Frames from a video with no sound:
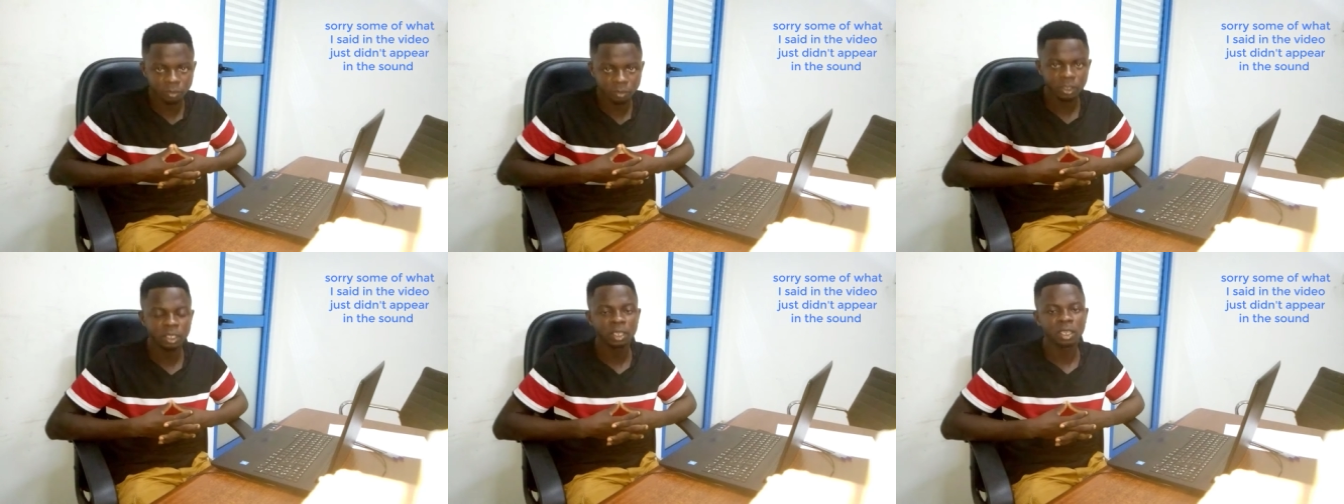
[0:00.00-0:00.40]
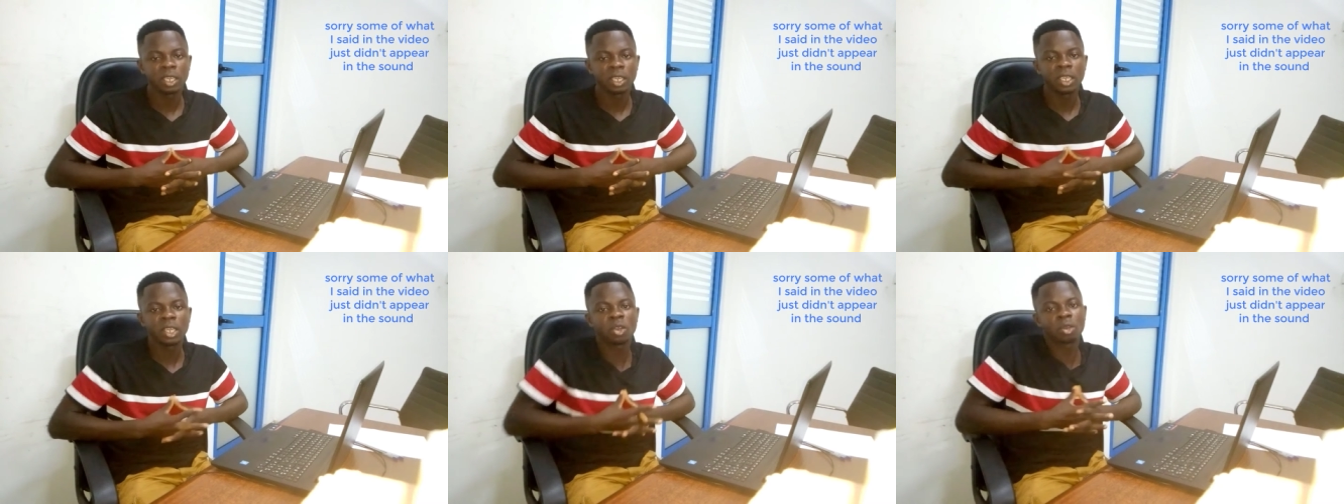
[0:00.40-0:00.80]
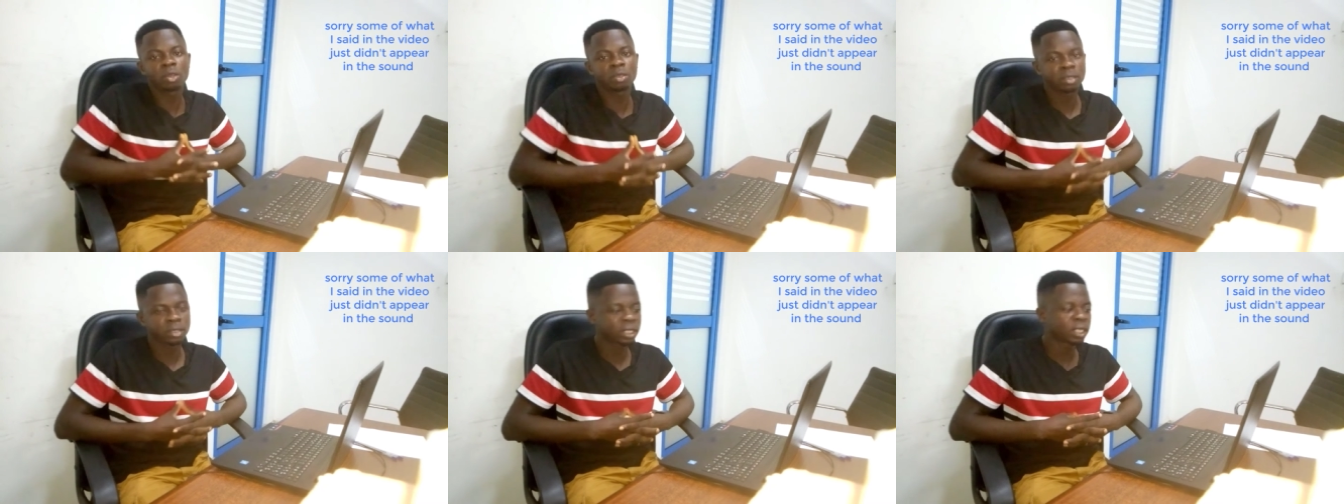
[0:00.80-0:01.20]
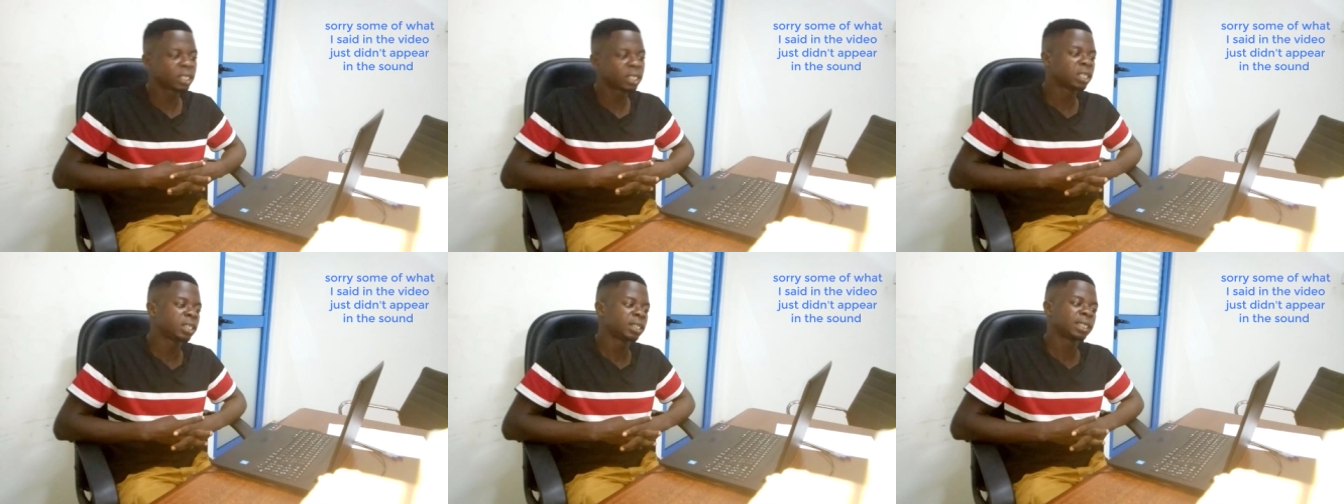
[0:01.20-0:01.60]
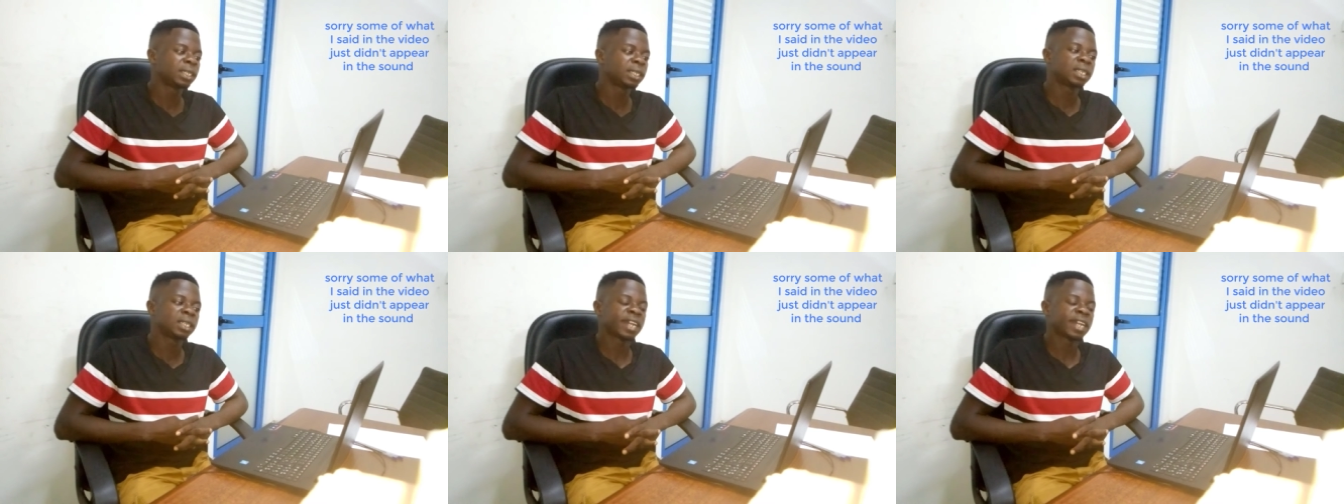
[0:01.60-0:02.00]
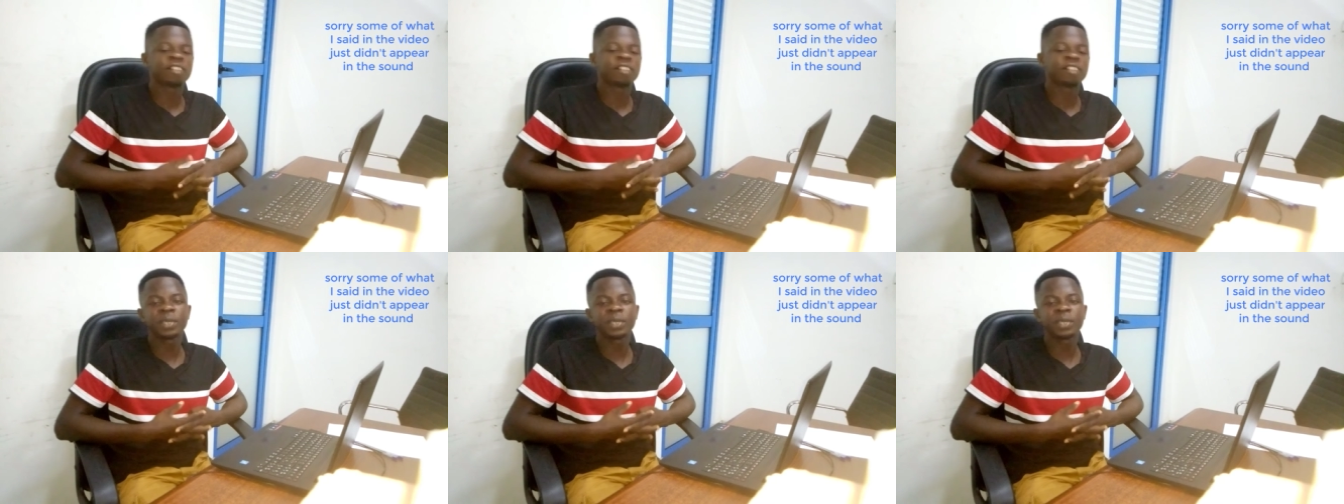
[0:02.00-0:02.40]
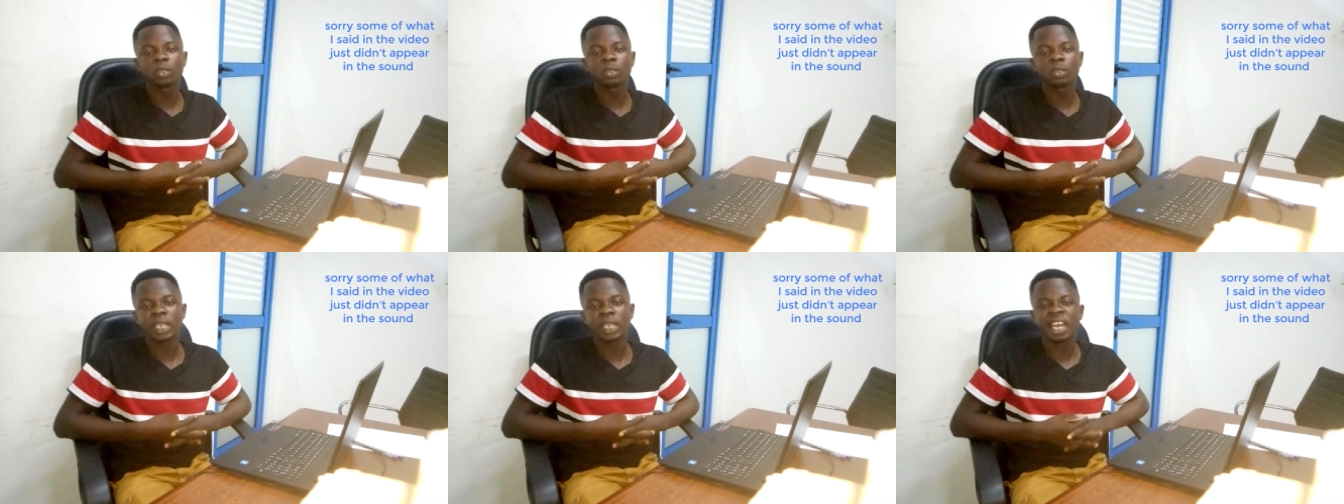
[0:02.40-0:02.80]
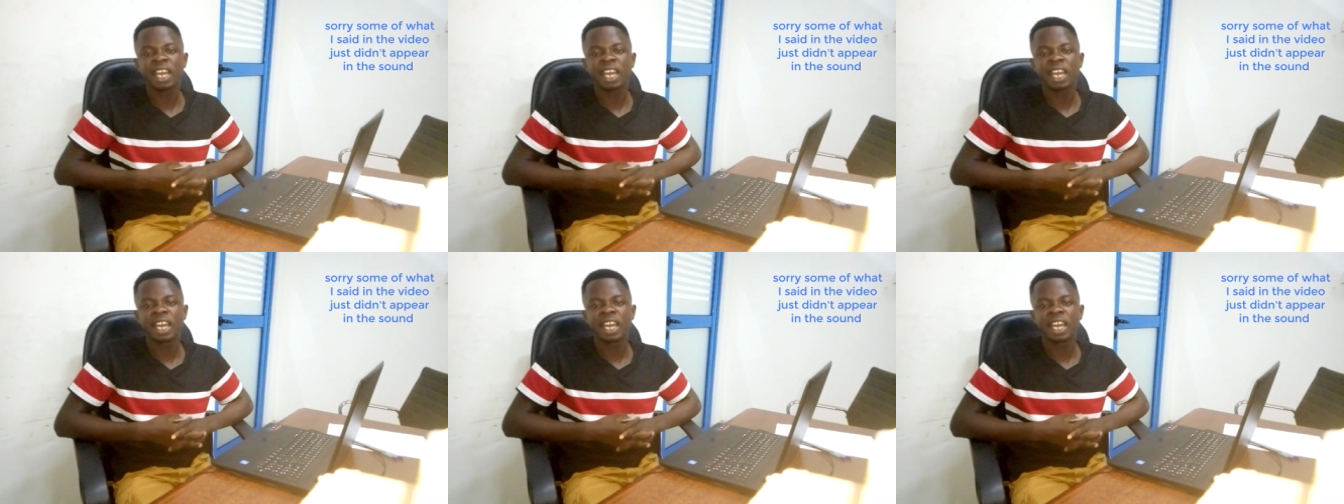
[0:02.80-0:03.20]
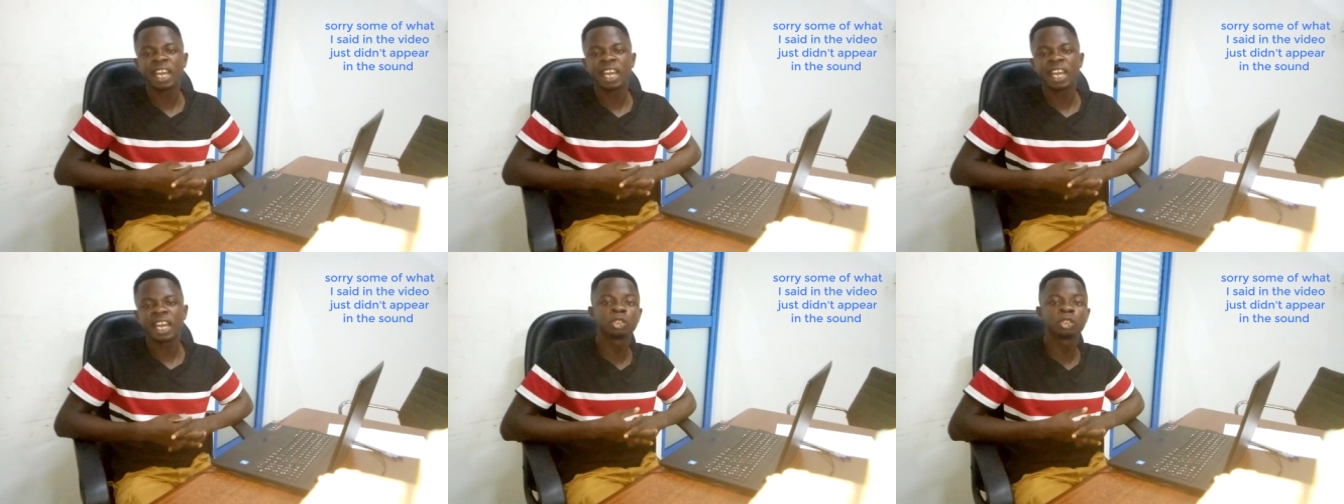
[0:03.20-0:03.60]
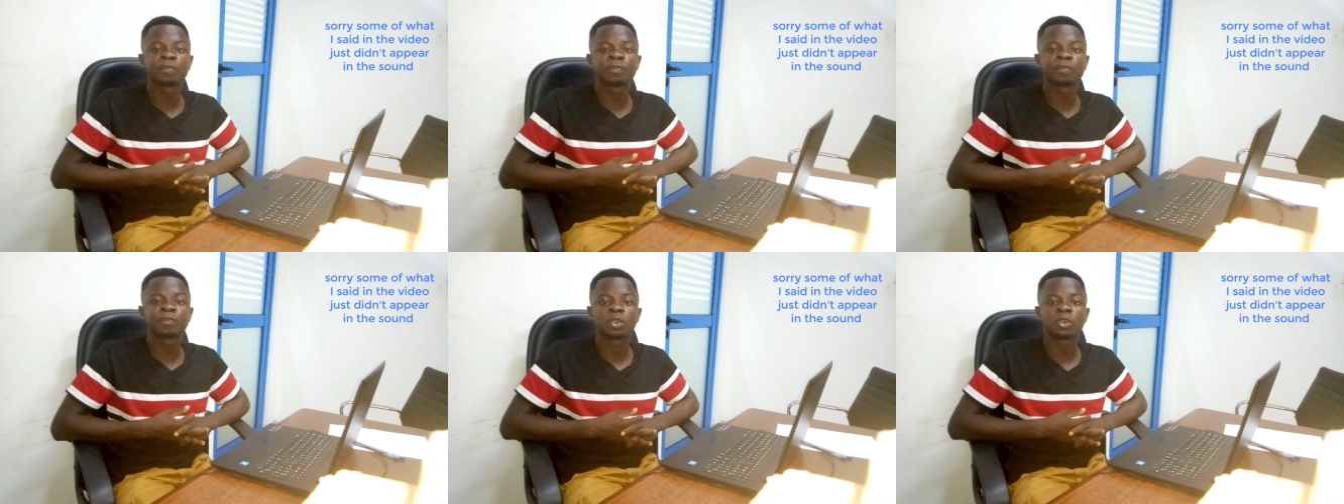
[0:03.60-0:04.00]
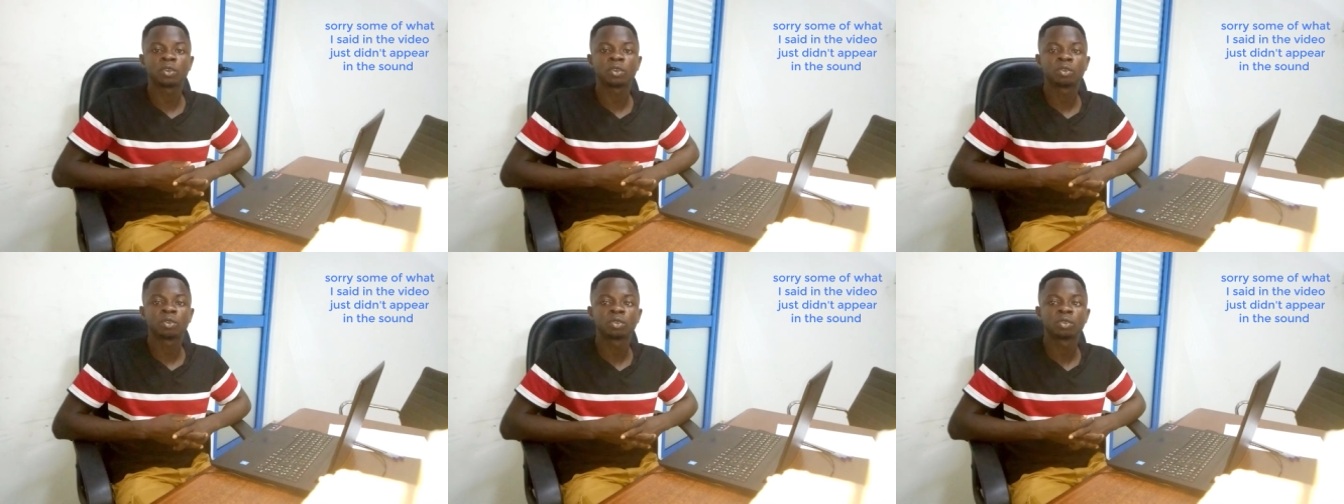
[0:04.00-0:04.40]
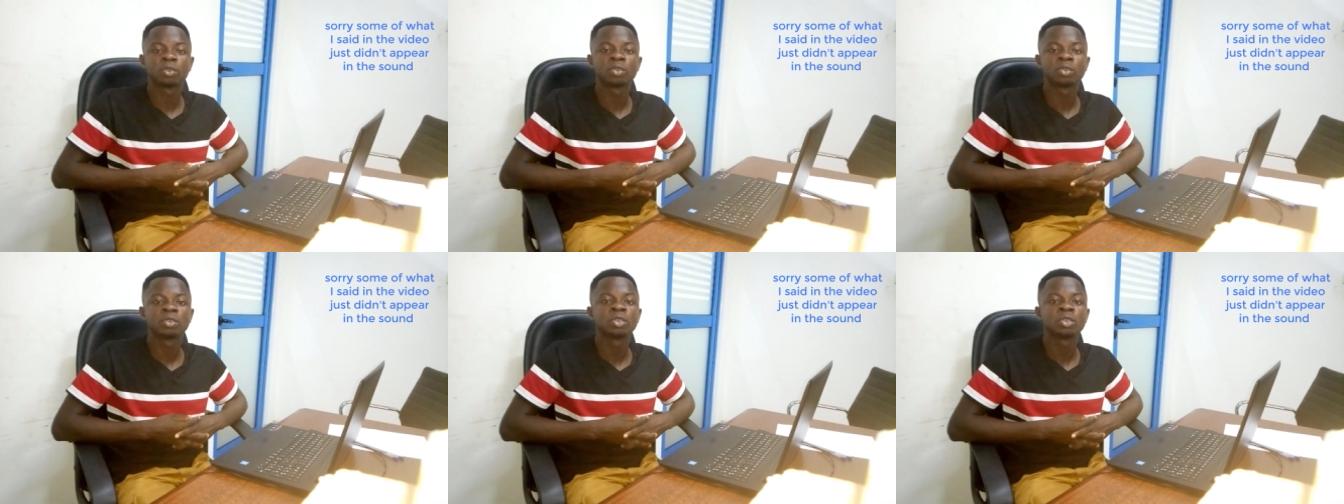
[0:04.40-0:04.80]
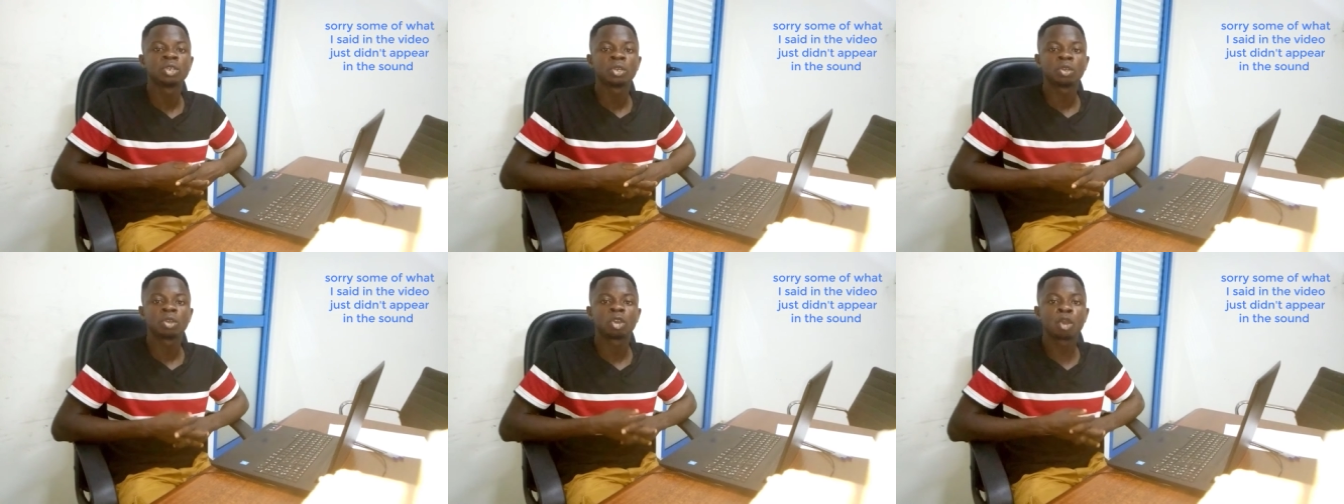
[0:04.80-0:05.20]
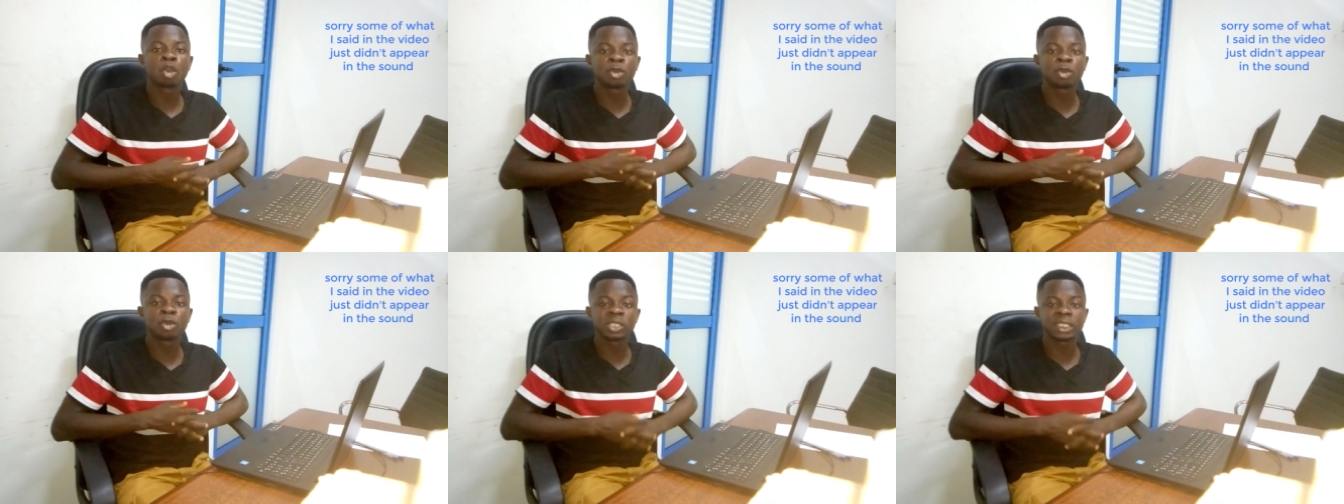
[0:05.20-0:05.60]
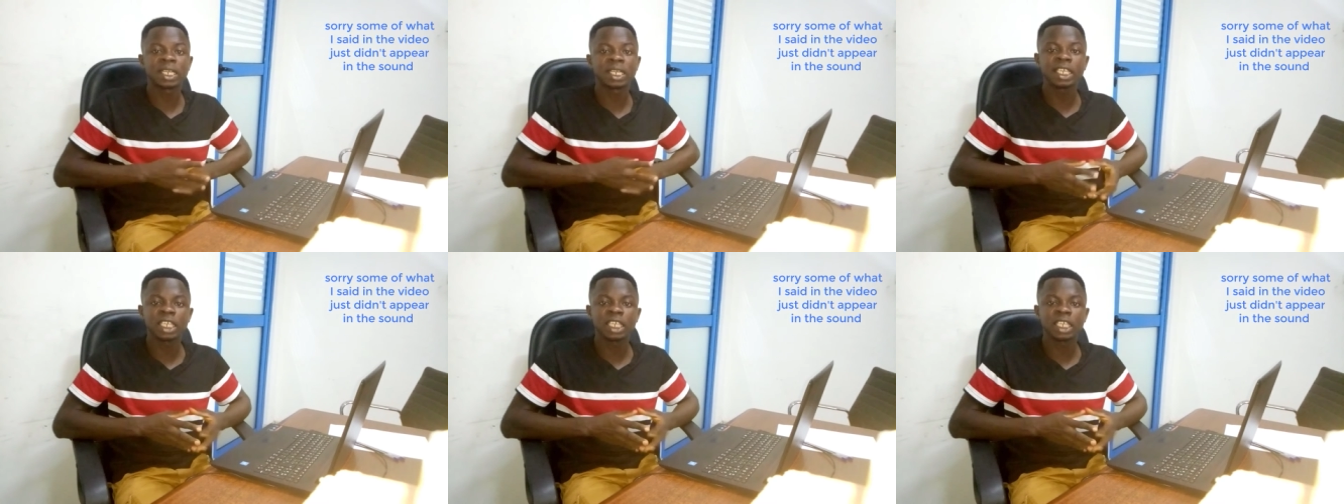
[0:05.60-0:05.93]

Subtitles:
You know, I have been on YouTube for almost 3 years.